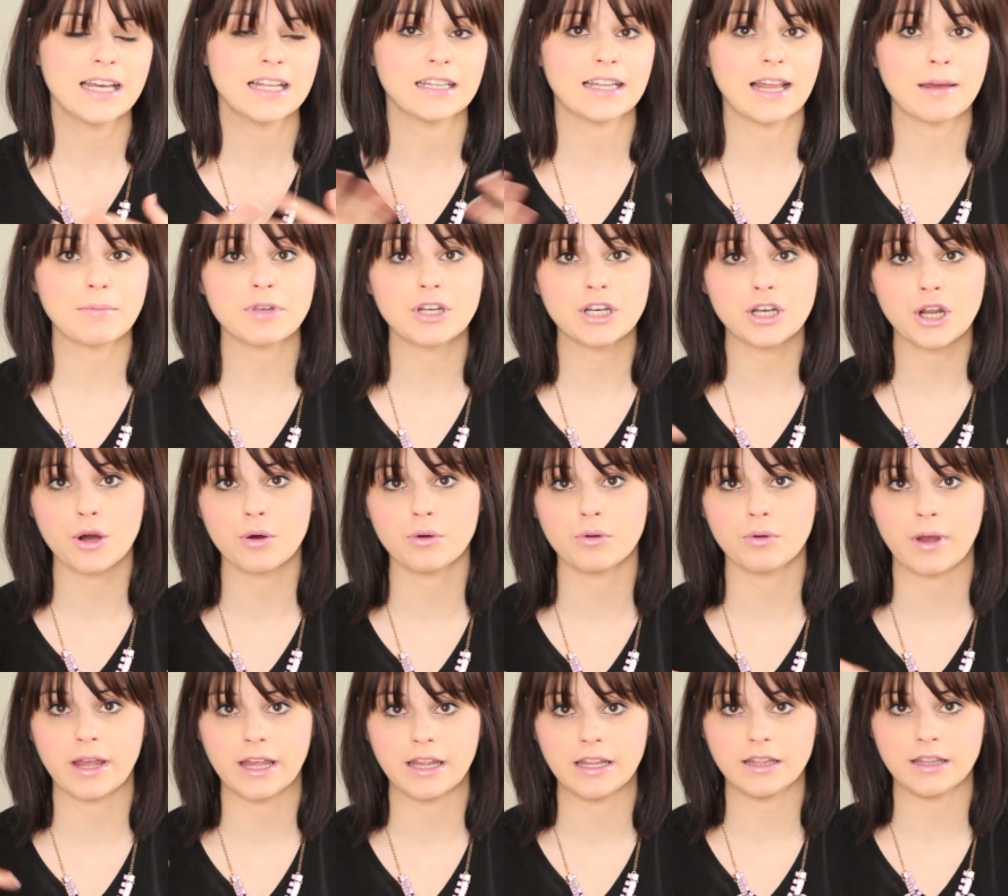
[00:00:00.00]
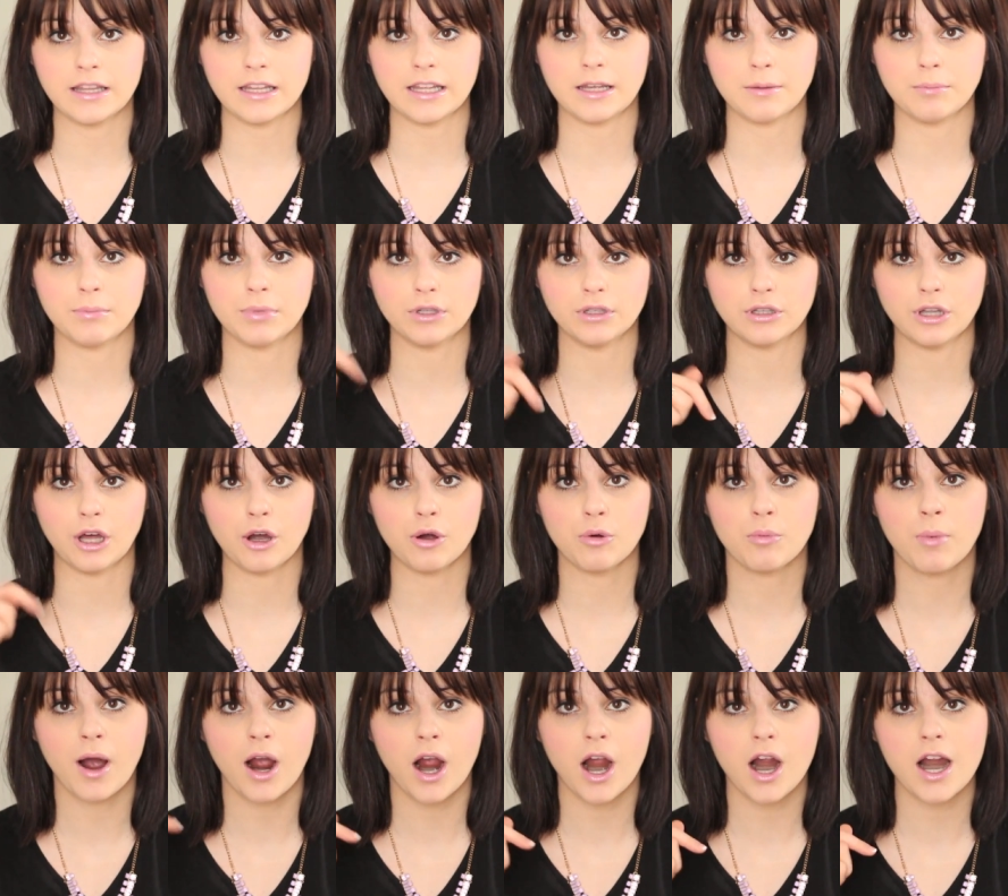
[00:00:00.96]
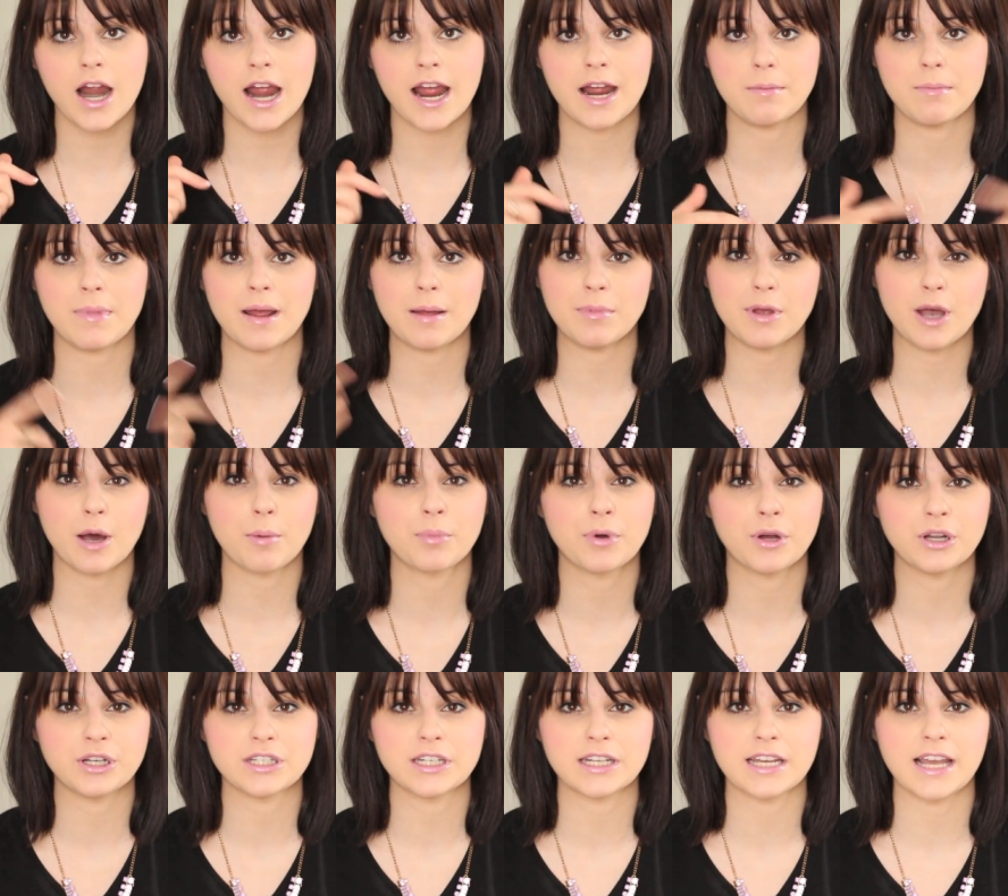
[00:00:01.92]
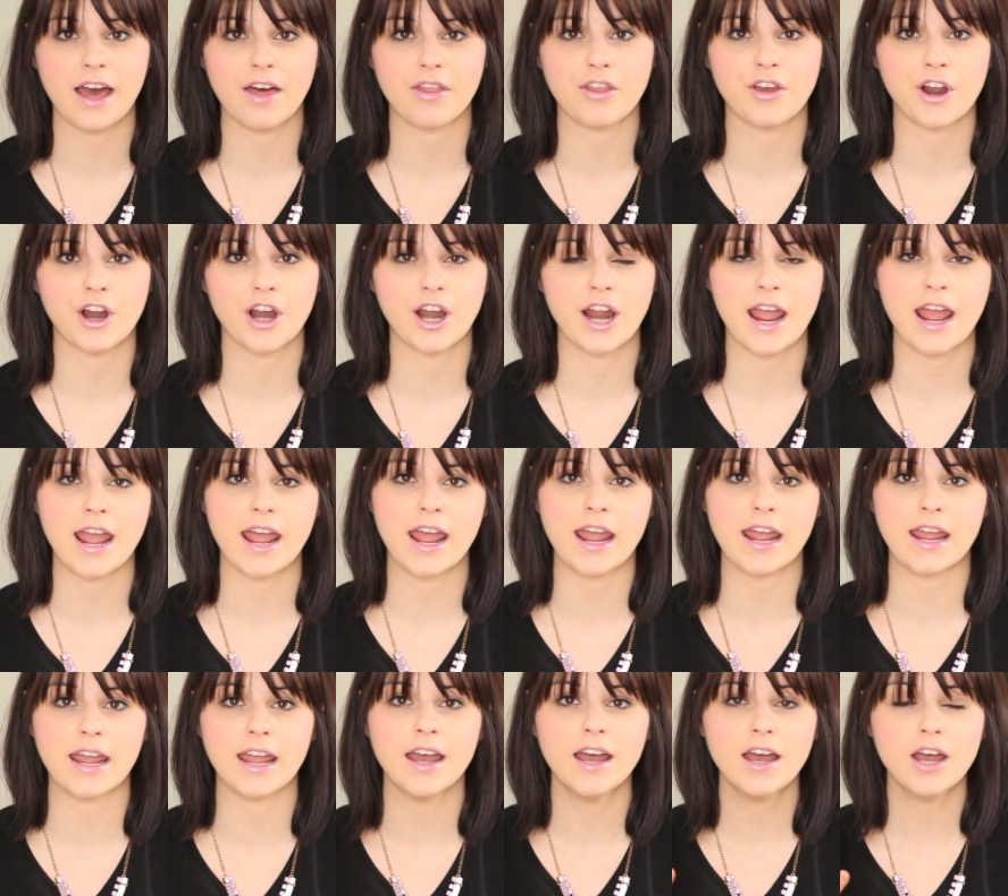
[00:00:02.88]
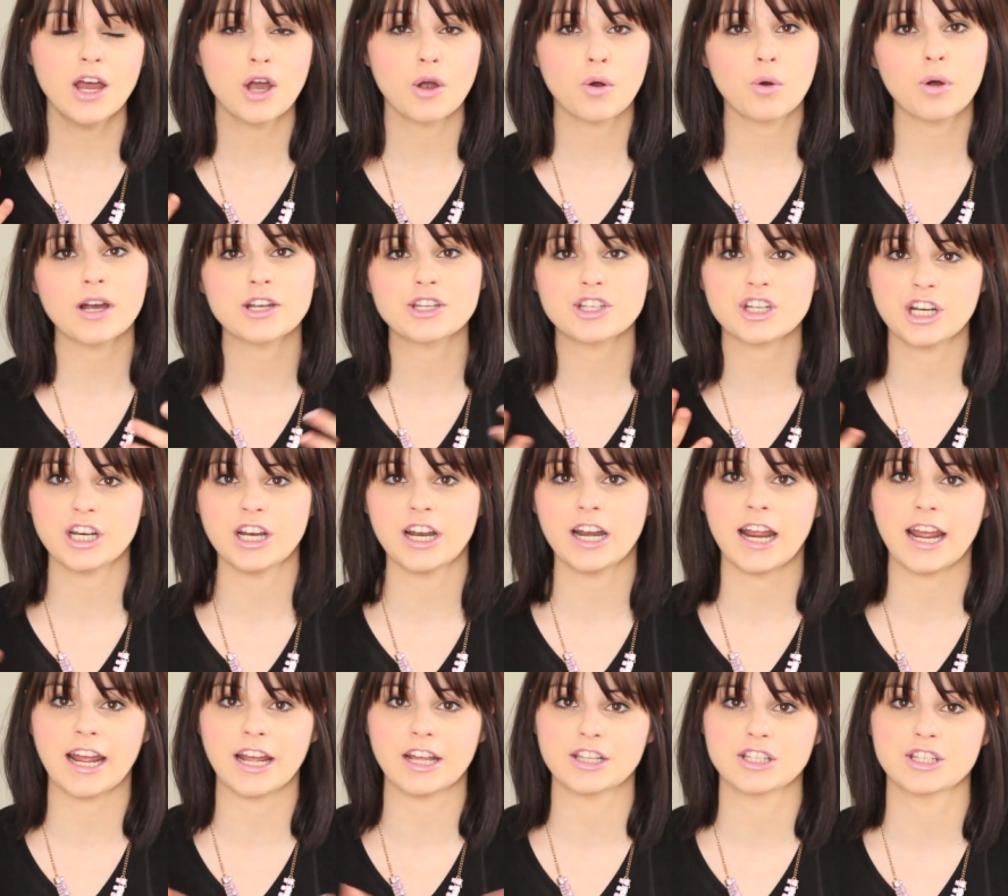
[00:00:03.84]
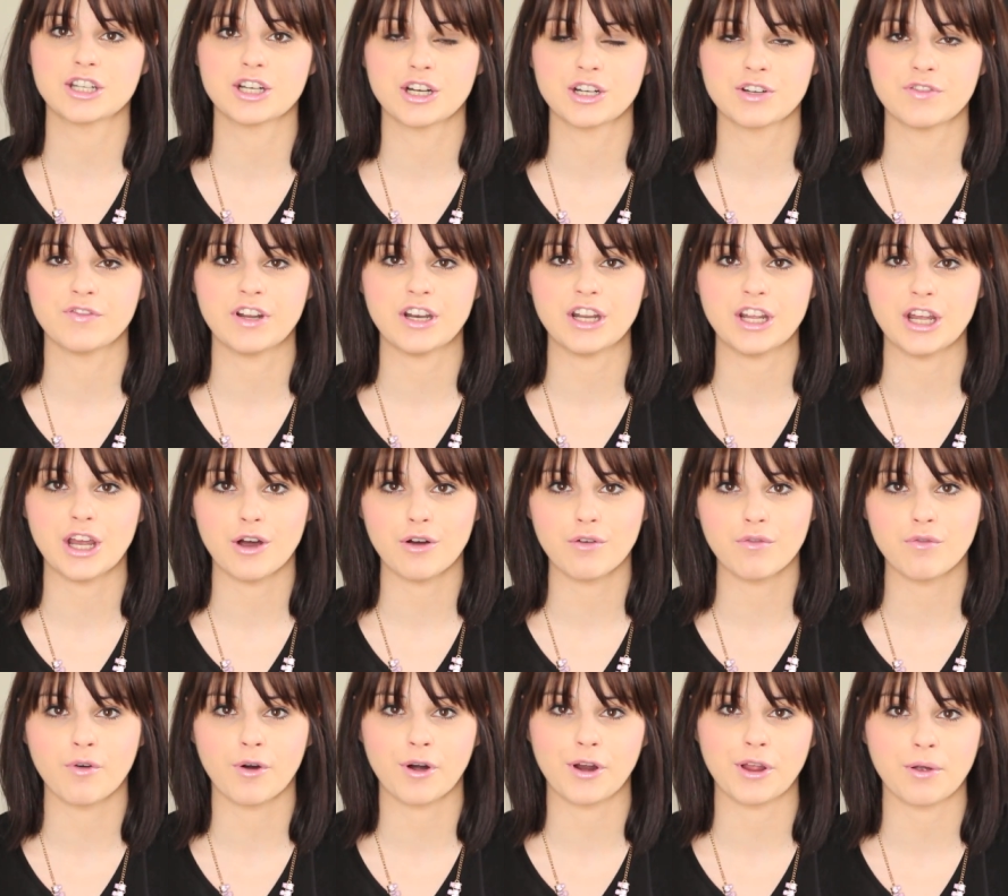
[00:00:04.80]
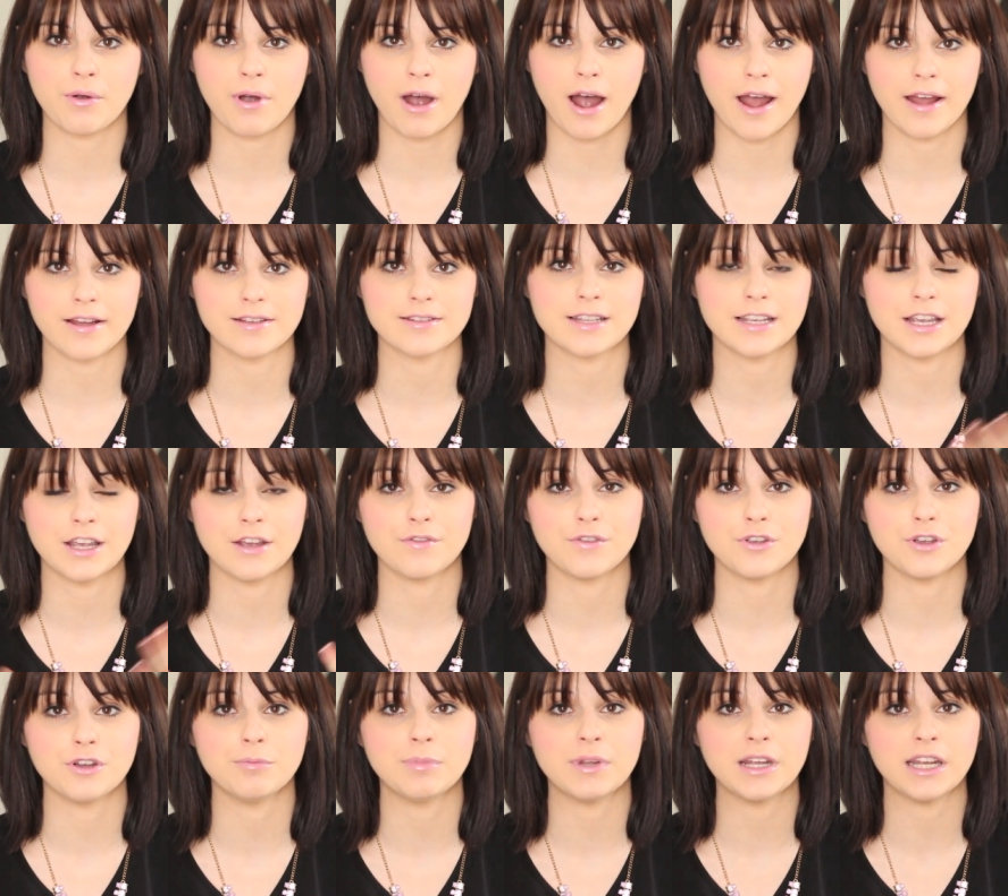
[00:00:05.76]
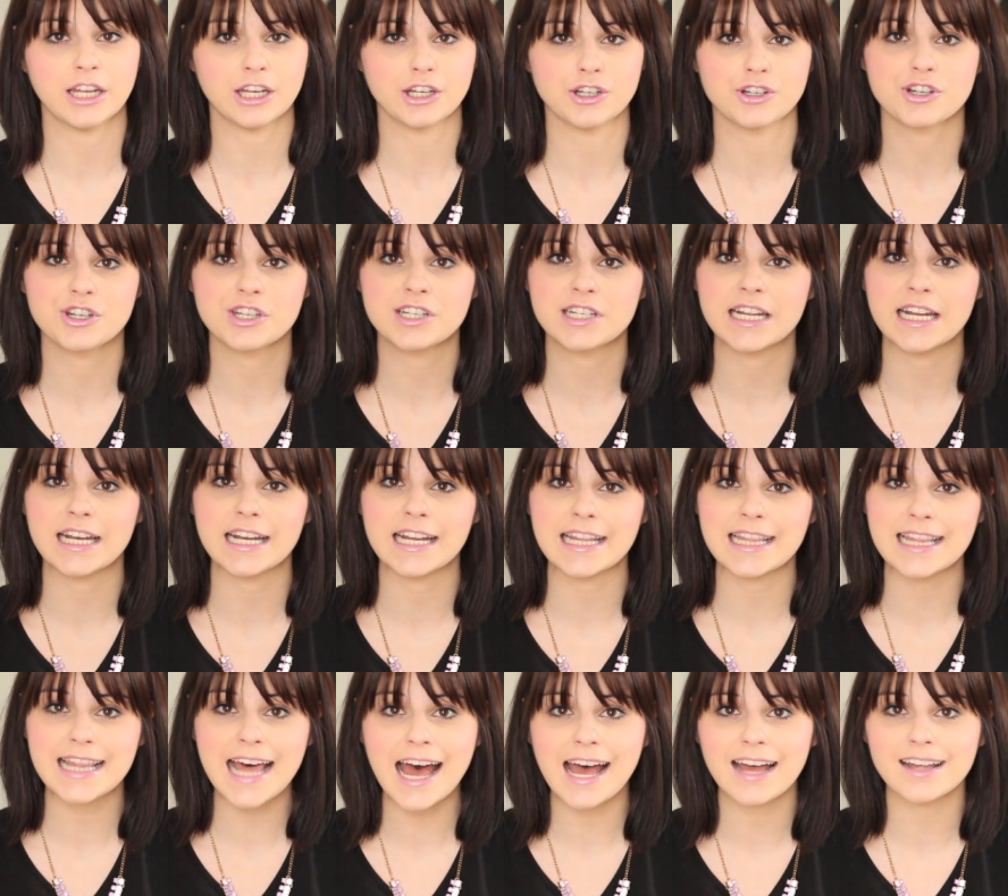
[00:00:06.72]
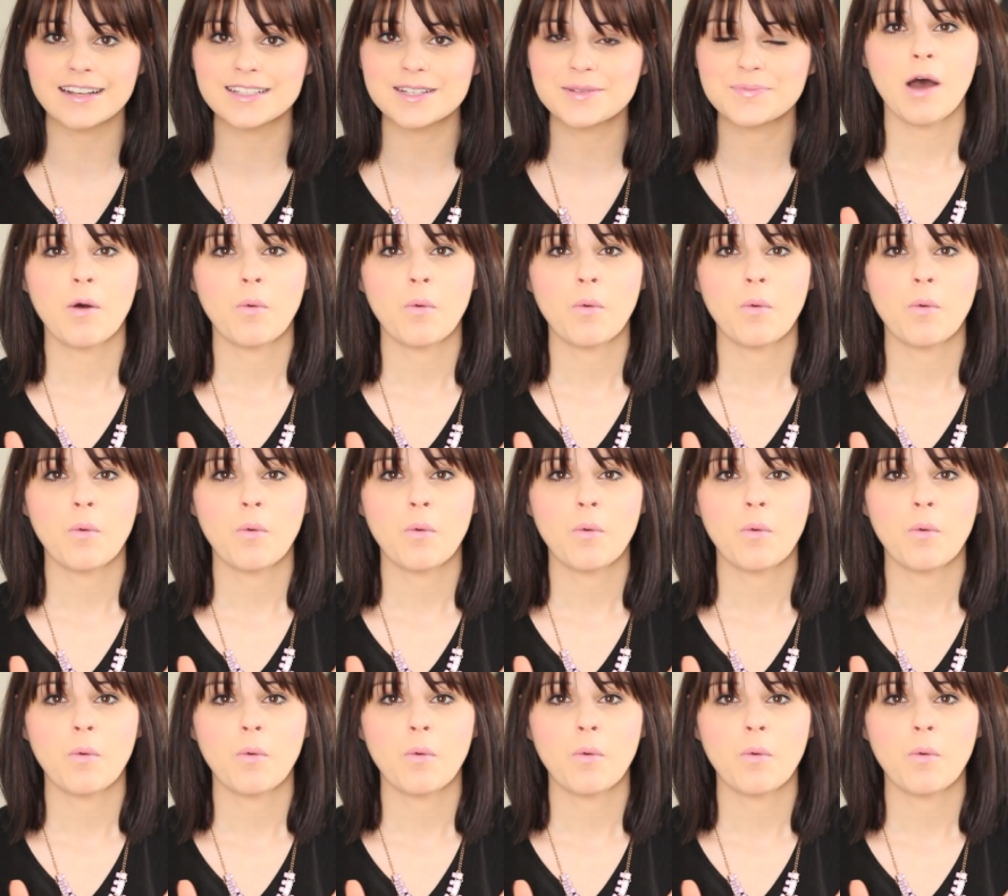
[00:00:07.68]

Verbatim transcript: let me know in the below bar and maybe I'll put together a question and answer video for you guys if you'd be interested in that.